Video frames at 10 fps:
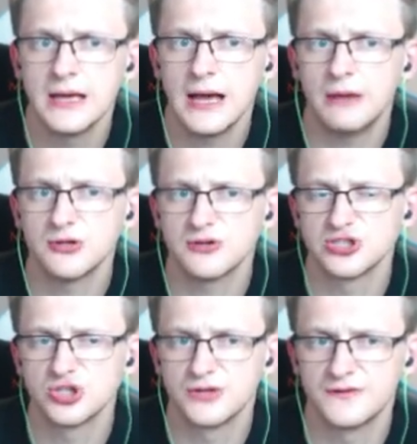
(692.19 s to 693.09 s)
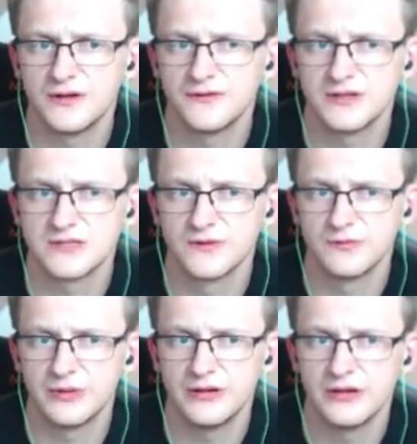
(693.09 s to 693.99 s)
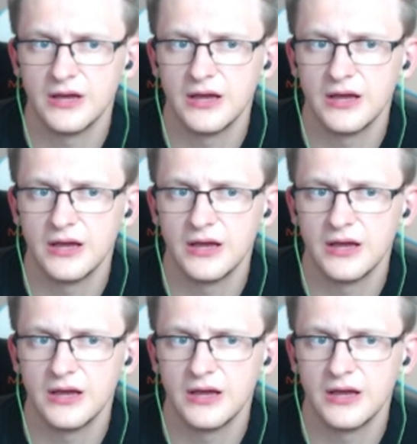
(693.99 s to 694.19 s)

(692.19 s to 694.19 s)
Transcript: I'm not quite sure if this will be,